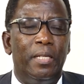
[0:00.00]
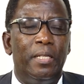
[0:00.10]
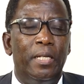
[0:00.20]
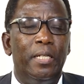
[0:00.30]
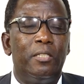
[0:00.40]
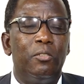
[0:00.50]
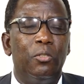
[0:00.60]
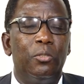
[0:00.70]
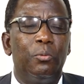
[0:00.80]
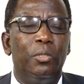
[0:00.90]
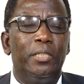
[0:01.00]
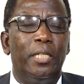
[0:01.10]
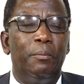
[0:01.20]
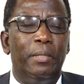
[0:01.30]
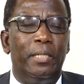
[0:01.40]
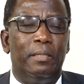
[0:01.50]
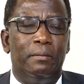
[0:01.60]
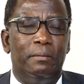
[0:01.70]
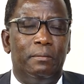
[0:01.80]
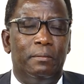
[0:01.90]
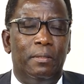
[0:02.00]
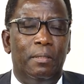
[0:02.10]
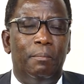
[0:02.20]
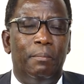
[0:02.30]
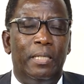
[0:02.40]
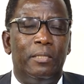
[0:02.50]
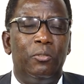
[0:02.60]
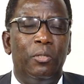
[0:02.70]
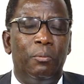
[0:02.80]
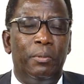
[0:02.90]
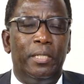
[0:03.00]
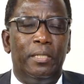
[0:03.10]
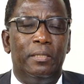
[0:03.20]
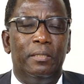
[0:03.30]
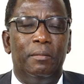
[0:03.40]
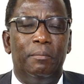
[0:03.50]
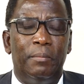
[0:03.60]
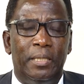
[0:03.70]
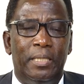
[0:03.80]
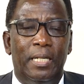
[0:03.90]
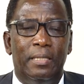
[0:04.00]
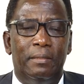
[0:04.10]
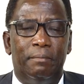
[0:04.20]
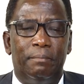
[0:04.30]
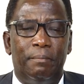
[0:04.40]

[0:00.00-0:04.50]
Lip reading: Yet not what I will, but your will be done.